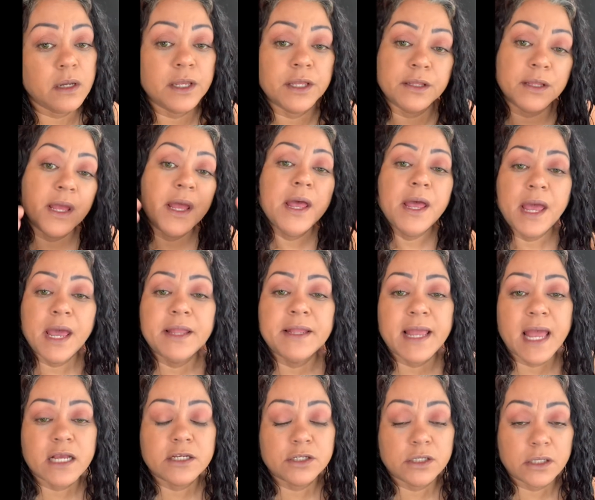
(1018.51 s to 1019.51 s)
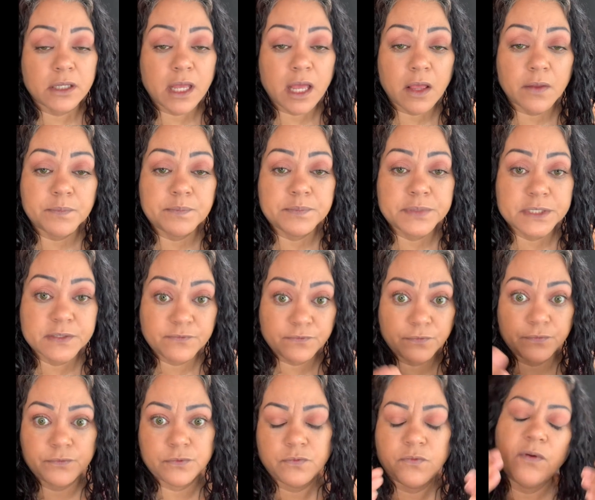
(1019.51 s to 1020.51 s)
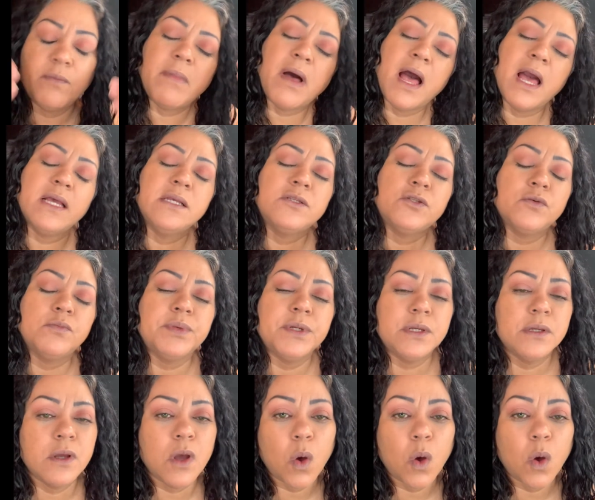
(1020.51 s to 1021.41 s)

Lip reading: and it actually helps for my eyes to be